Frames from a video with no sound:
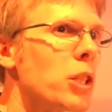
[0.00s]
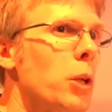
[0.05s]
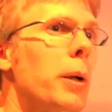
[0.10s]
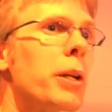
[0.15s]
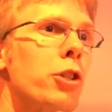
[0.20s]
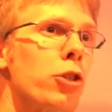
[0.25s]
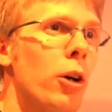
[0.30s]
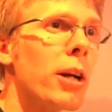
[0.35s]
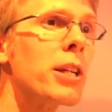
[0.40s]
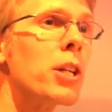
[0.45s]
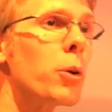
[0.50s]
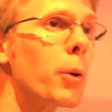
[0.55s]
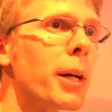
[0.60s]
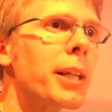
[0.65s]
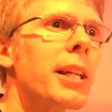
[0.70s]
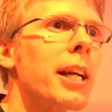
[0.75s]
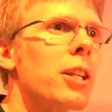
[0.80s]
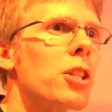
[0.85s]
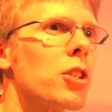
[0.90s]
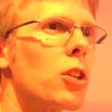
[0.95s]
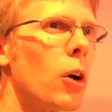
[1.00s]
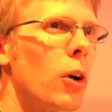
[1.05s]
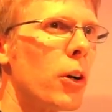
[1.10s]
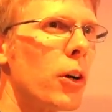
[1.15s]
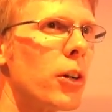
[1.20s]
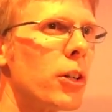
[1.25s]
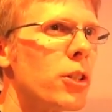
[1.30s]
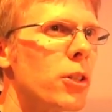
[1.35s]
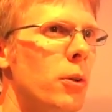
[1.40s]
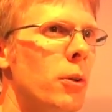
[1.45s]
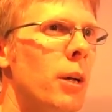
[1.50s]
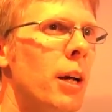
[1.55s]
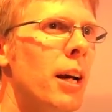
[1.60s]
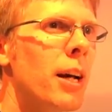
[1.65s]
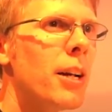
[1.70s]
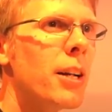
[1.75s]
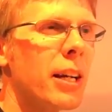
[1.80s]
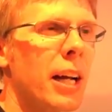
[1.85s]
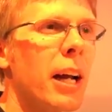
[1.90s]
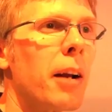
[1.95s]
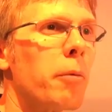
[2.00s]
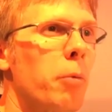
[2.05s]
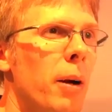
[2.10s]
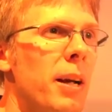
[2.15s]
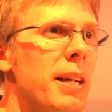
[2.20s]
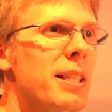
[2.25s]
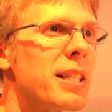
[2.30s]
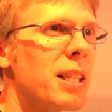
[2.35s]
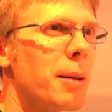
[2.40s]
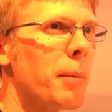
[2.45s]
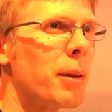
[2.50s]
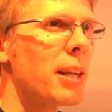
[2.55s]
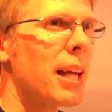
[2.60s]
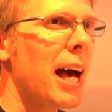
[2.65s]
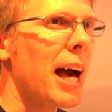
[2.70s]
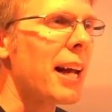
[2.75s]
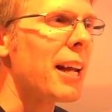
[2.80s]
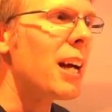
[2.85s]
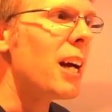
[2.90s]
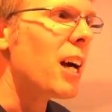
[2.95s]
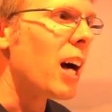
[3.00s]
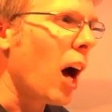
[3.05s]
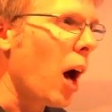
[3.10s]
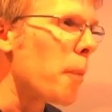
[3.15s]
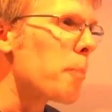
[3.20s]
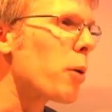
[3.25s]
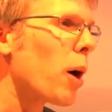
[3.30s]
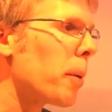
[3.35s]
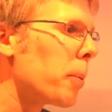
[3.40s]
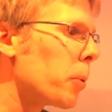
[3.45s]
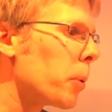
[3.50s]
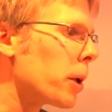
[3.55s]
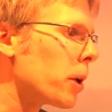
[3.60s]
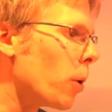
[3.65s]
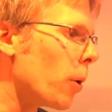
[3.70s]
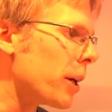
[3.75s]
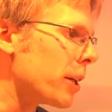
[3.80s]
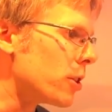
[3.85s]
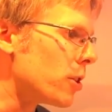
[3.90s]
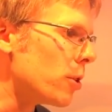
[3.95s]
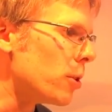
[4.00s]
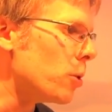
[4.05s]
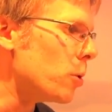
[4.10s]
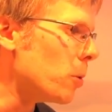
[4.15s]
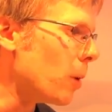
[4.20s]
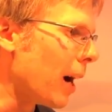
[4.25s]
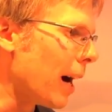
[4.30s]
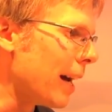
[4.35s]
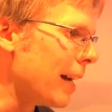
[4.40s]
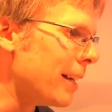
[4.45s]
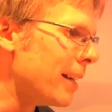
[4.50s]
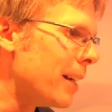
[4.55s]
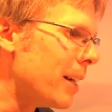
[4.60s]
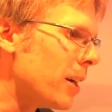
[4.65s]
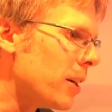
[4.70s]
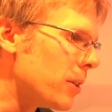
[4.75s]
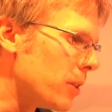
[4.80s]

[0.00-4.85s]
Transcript: So he's trying to do a Kickstarter to kind of raise some of that. I'm probably going to